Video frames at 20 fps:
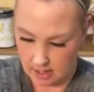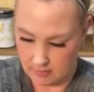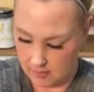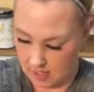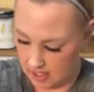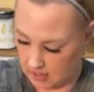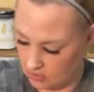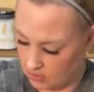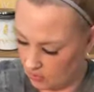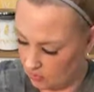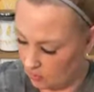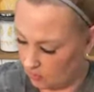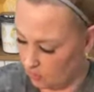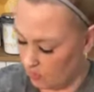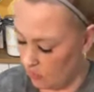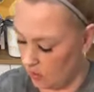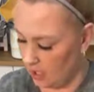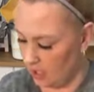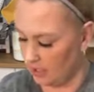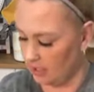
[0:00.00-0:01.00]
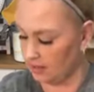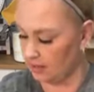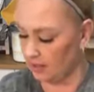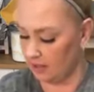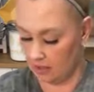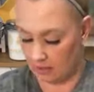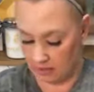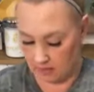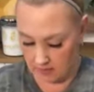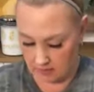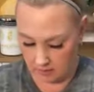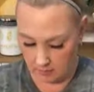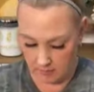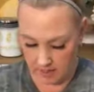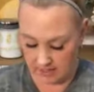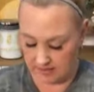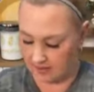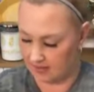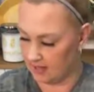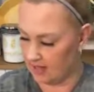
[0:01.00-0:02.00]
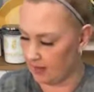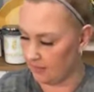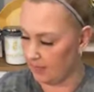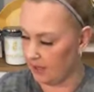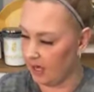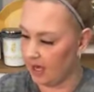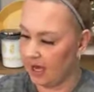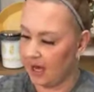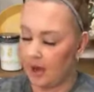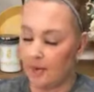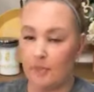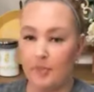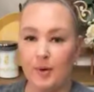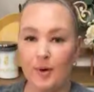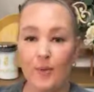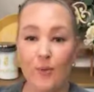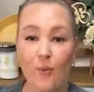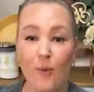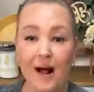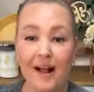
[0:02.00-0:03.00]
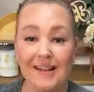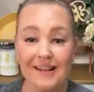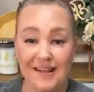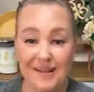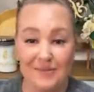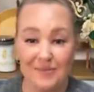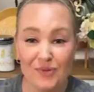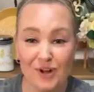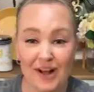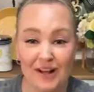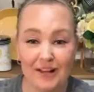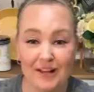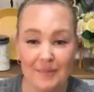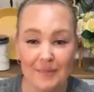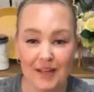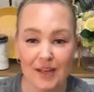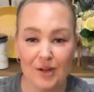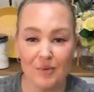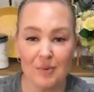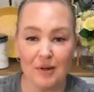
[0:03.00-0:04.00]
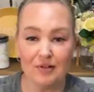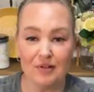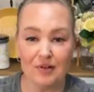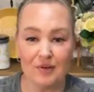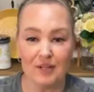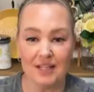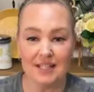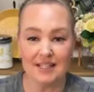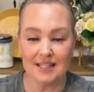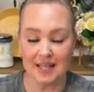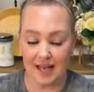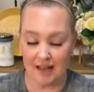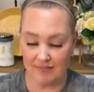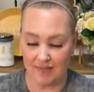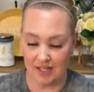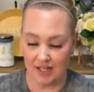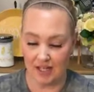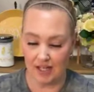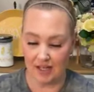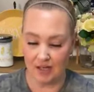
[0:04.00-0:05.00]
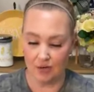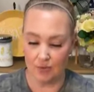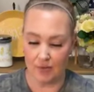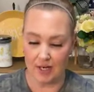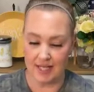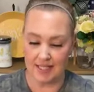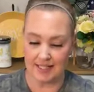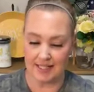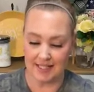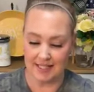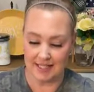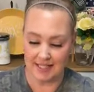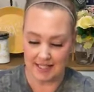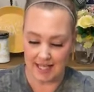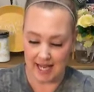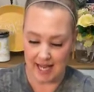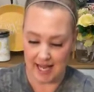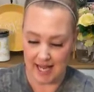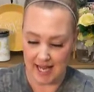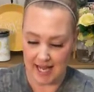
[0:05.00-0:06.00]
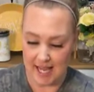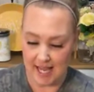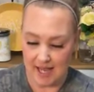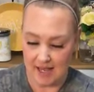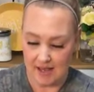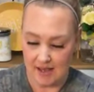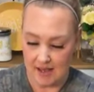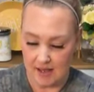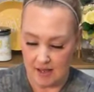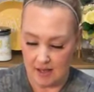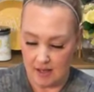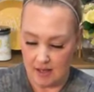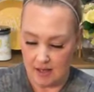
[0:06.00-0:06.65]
I don't want to mess them up, but welcome, welcome. I hope everyone is having a great day.